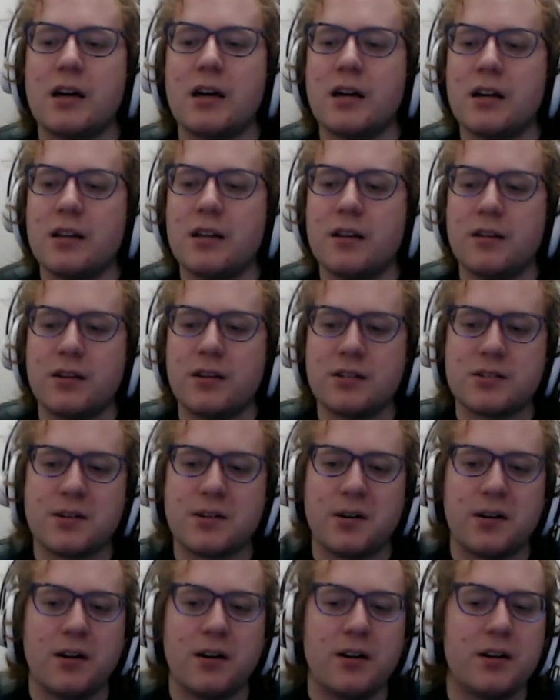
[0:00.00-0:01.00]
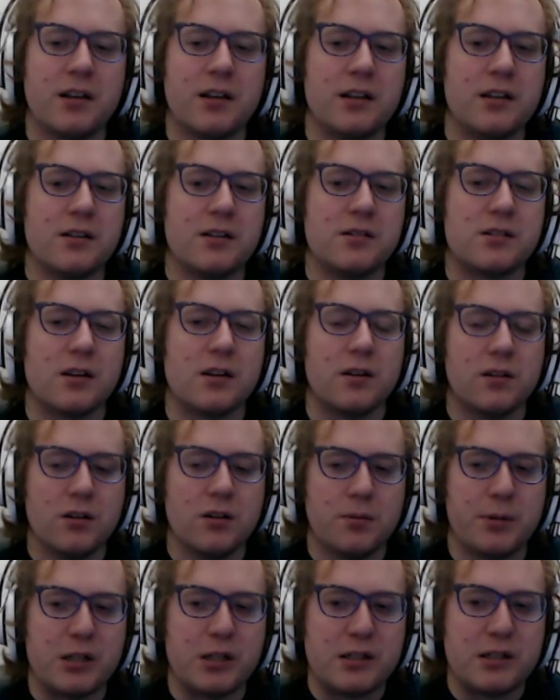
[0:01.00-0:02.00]
This card is a
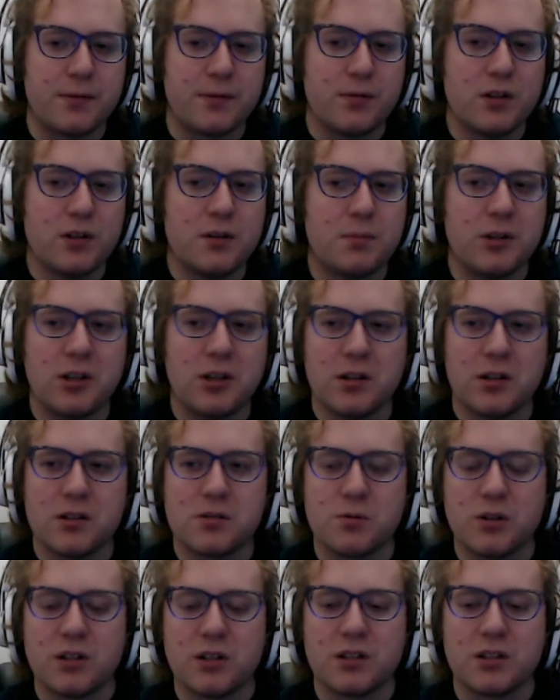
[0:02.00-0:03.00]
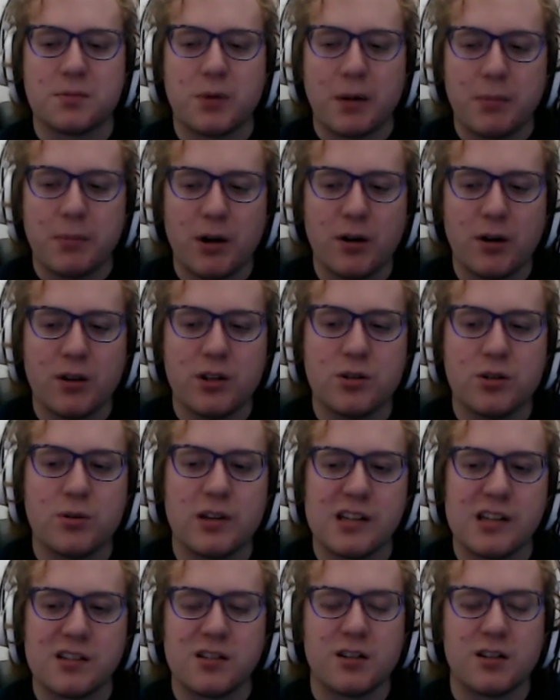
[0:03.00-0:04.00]
little bit different because what it is primarily
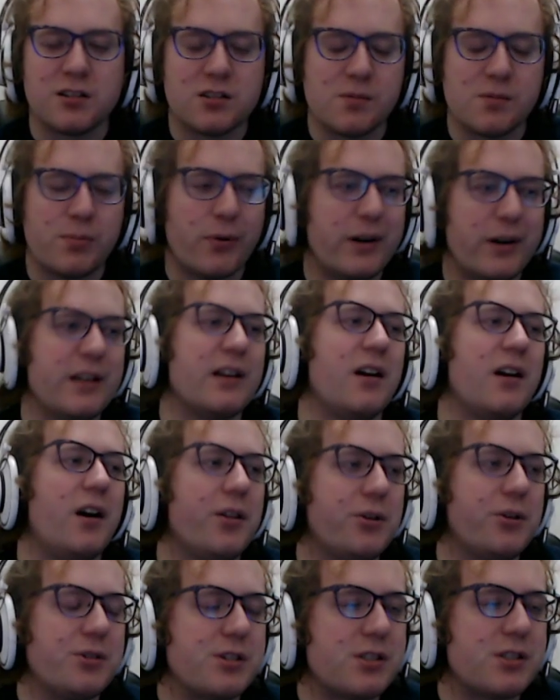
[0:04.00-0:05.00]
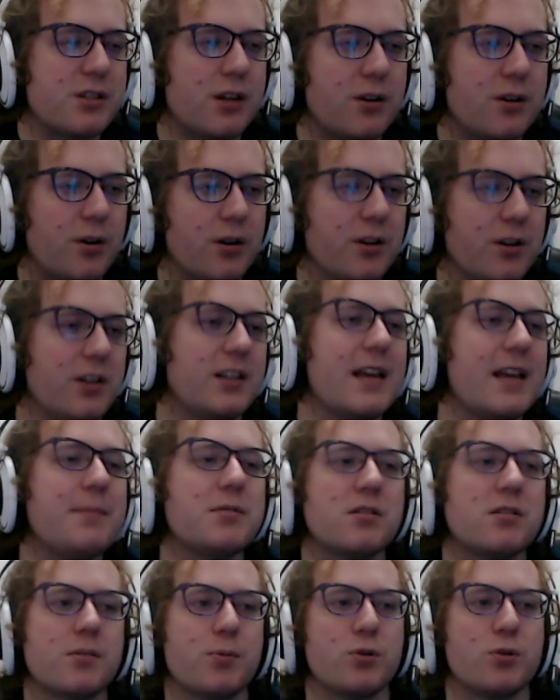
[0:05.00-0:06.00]
doing is it is supporting other stun
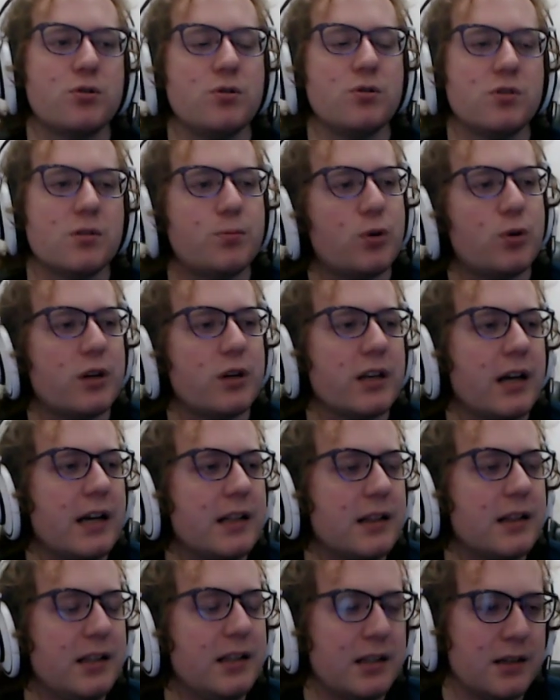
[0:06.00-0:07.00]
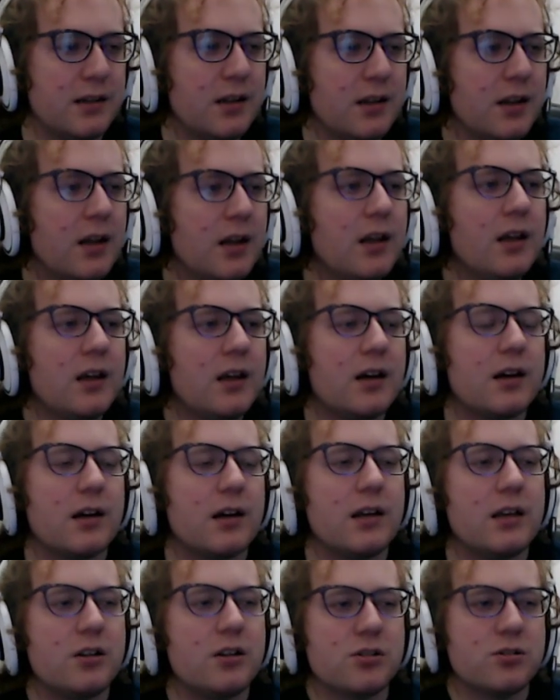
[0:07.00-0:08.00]
archetypes as opposed to supporting Eileen.
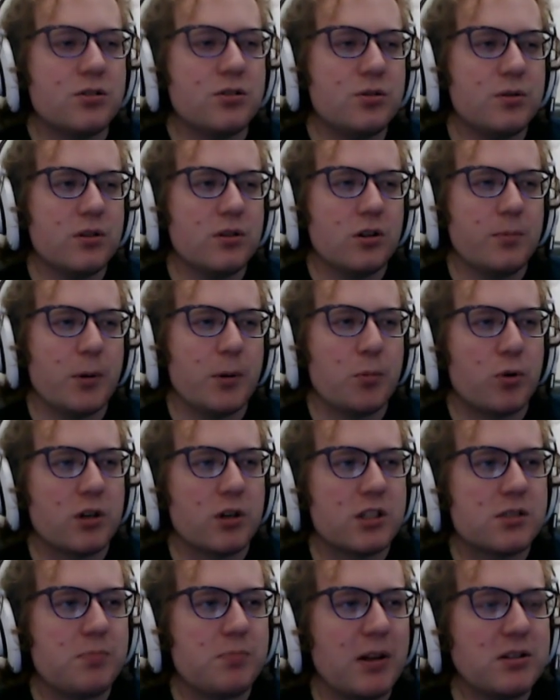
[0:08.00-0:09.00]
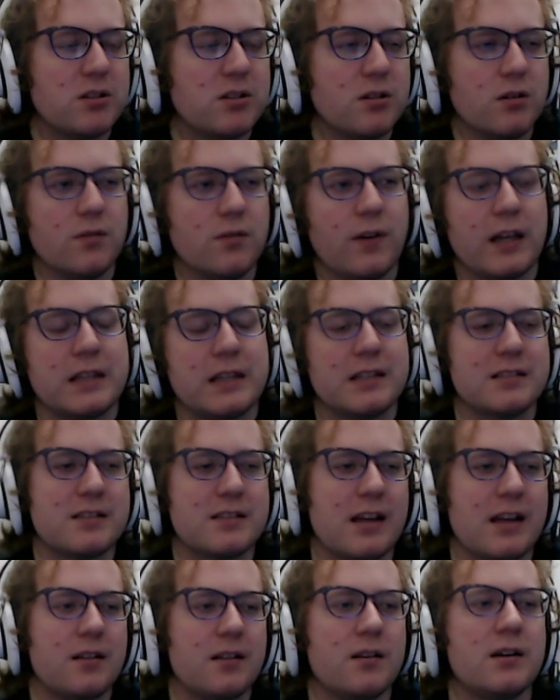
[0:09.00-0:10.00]
It is also a little bit more expensive, and the
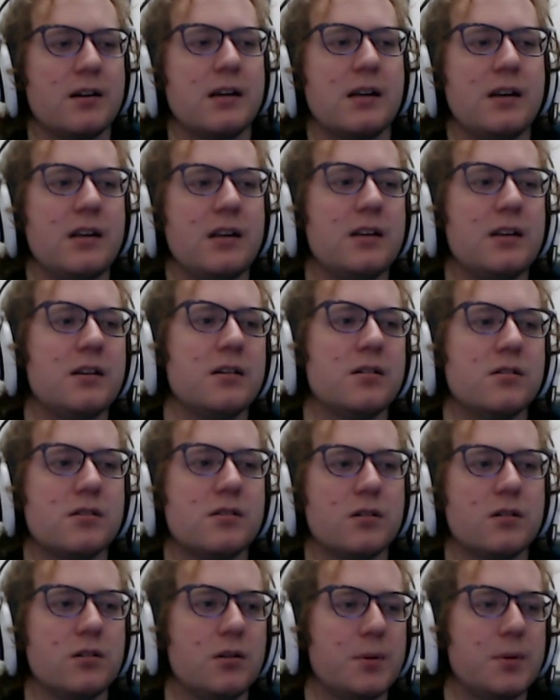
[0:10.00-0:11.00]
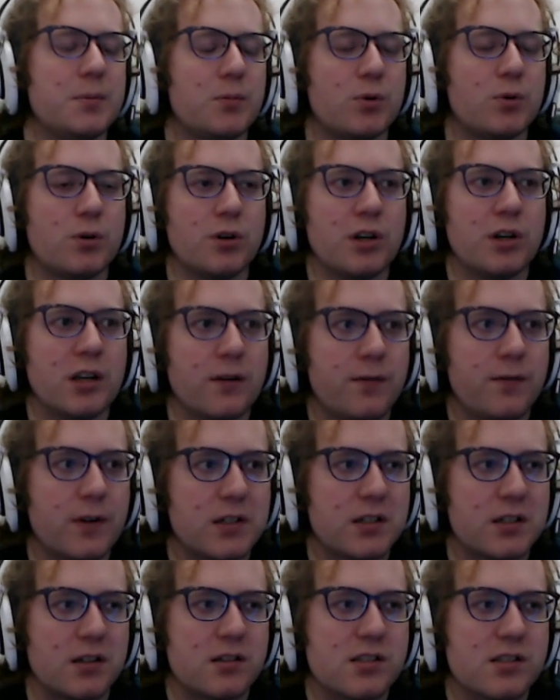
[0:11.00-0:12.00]
stat line is a little bit more
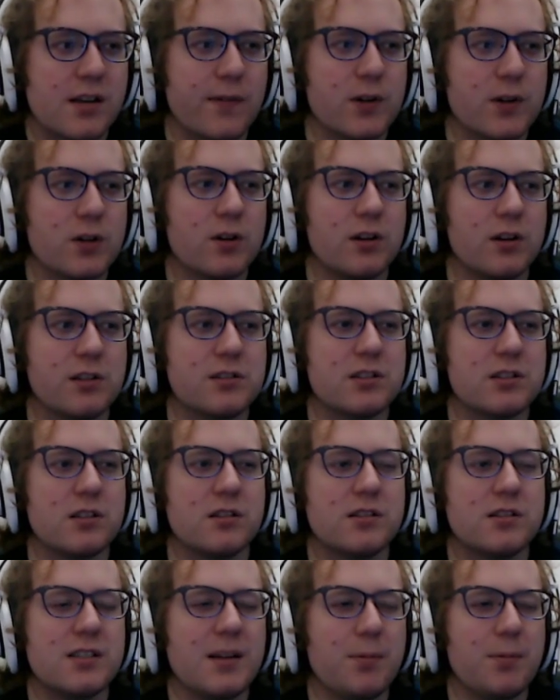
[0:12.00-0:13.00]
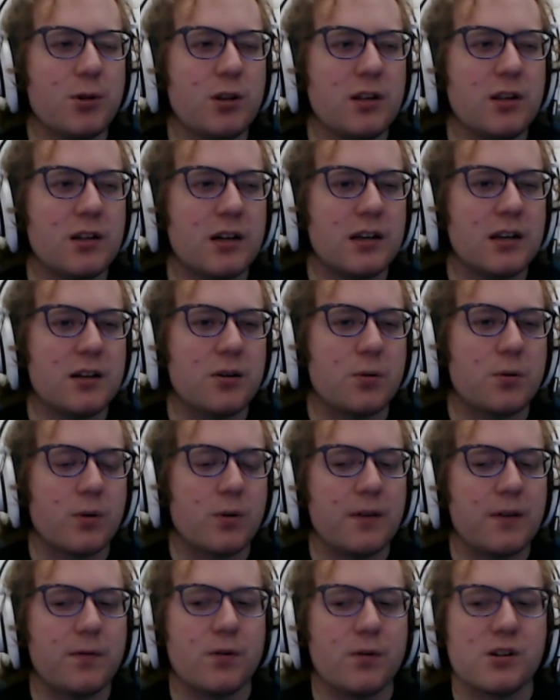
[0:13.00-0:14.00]
inefficient. 7 cost is typically not
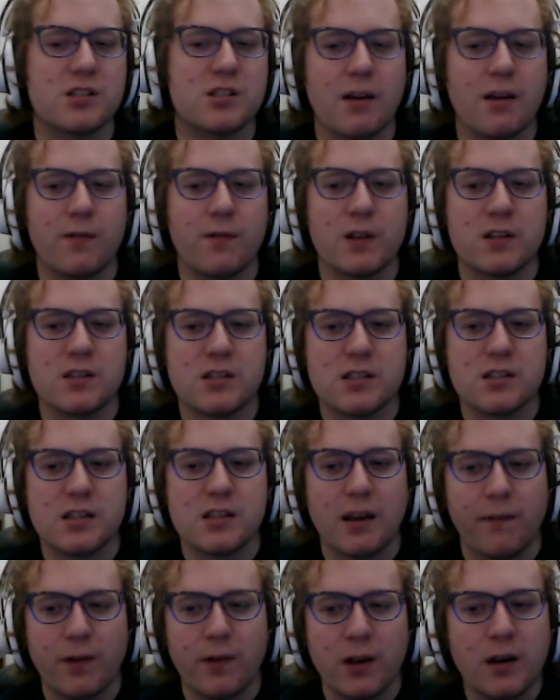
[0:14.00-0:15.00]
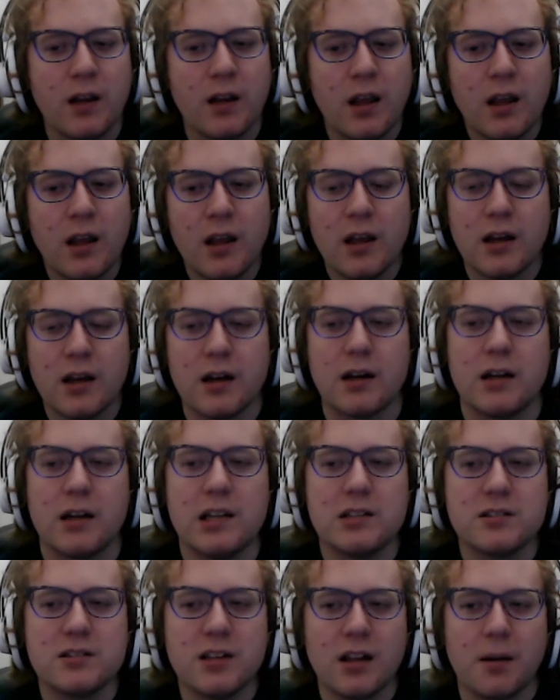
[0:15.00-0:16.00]
great for a 7/7.
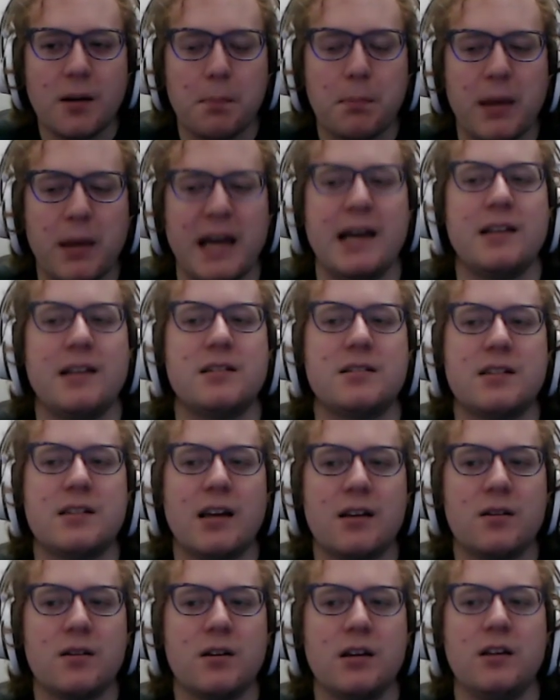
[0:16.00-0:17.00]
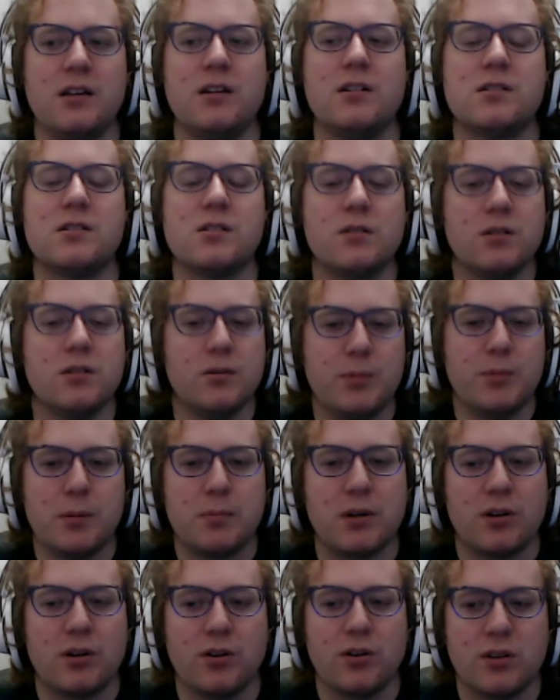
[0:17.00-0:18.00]
It's not a bad stat line. It is a little bit
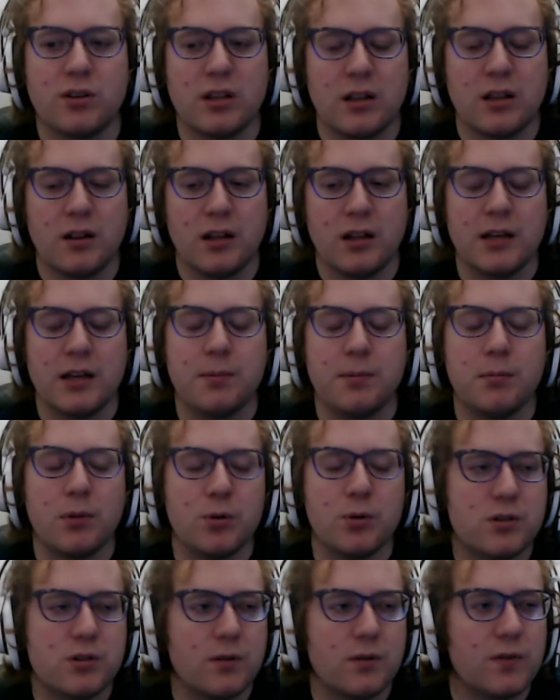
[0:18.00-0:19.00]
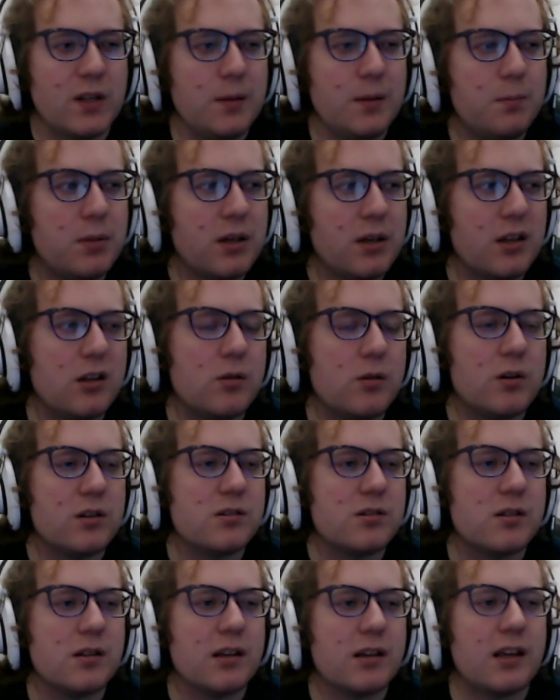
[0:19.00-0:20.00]
bigger than most of the big
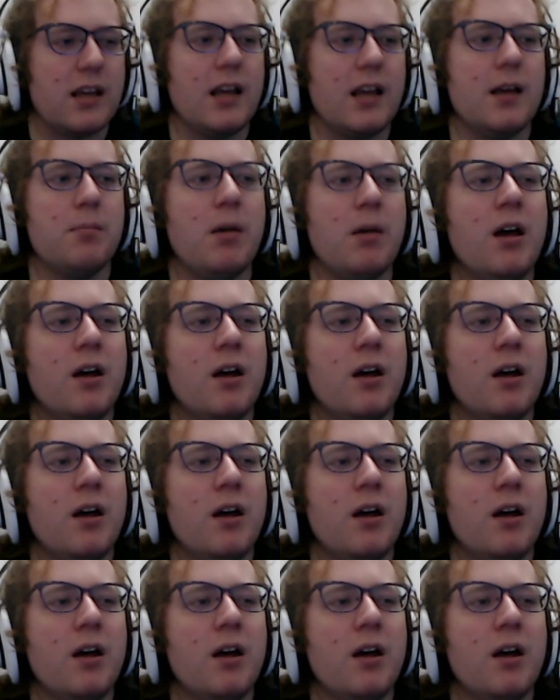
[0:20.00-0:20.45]
units in the game.